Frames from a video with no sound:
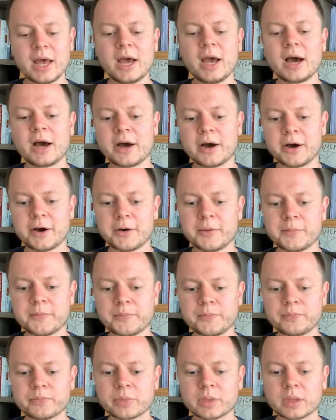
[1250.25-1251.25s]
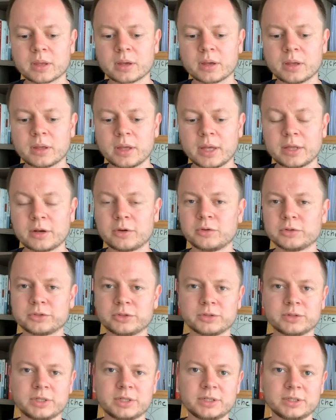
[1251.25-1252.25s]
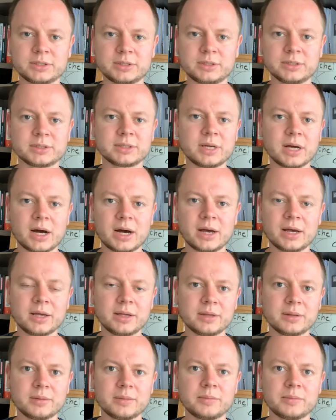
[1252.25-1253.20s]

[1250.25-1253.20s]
And also there is this guy,